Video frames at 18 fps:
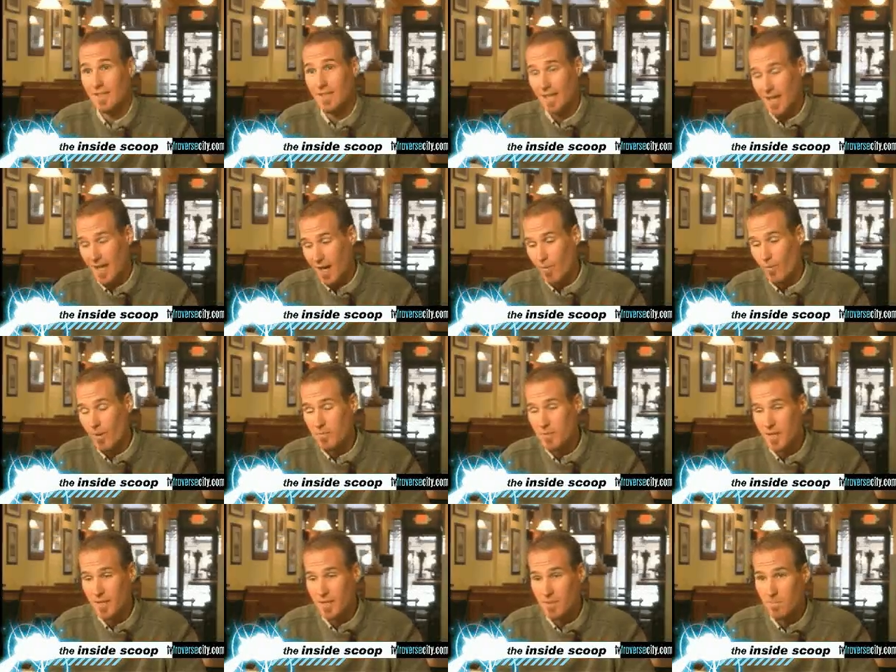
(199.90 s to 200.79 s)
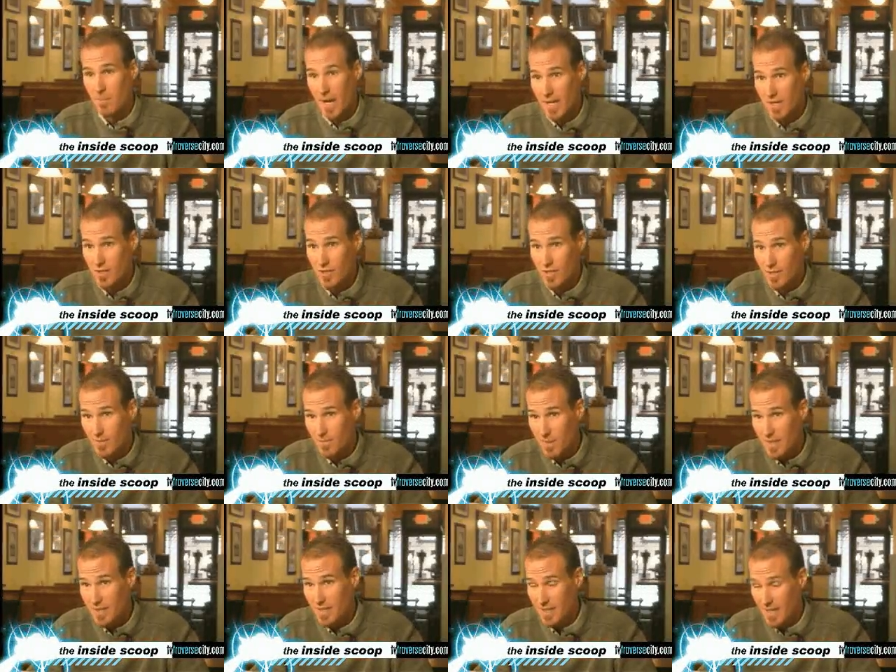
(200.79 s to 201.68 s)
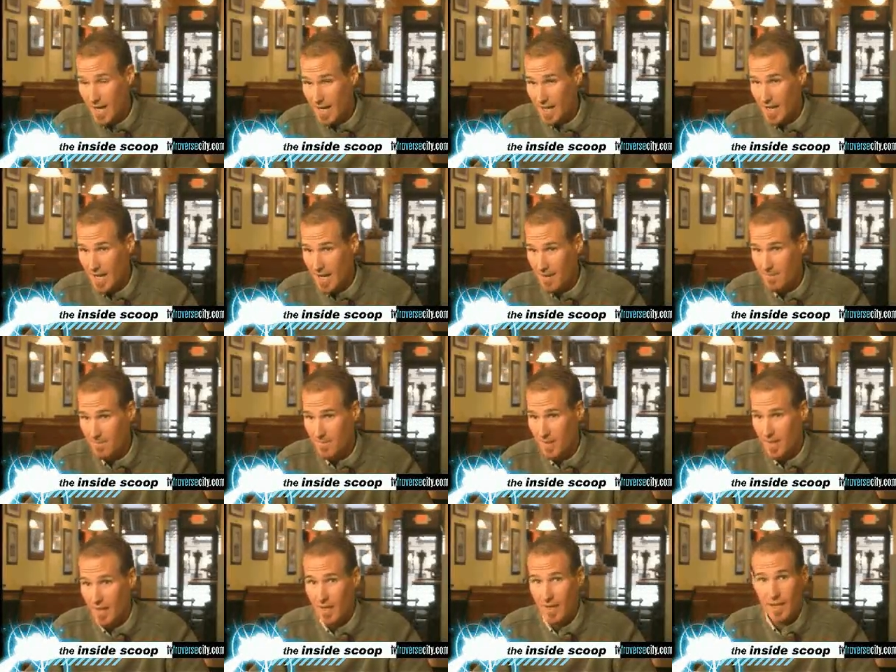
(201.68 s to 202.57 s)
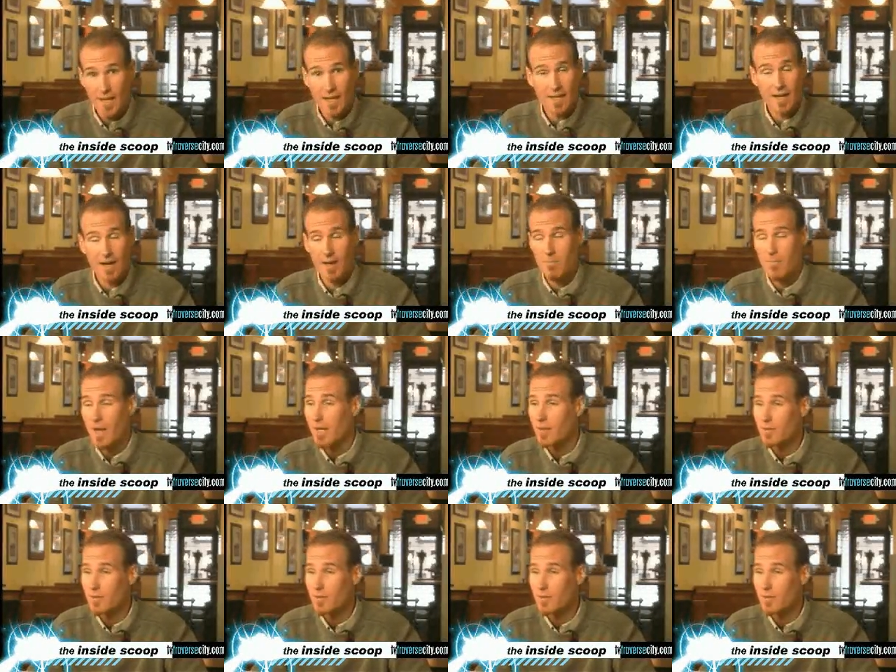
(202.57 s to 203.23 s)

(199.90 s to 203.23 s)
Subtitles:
our website is pangeaspizza.com, and our menu's